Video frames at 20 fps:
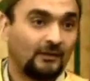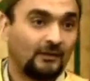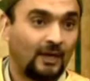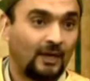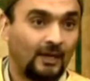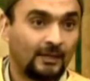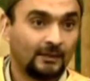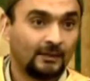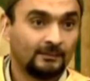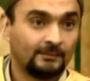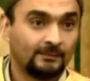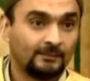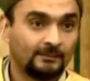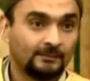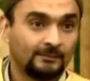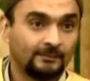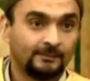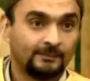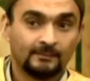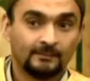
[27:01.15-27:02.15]

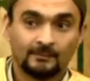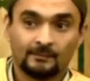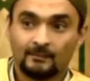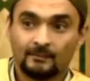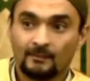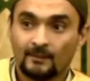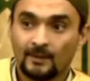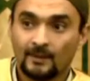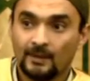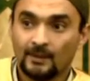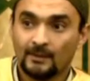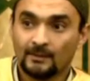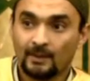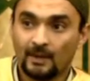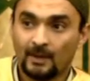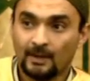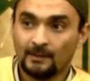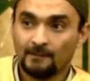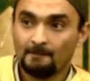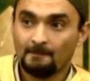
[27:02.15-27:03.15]
die.
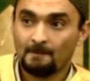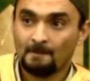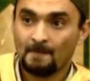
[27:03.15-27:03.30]
Right?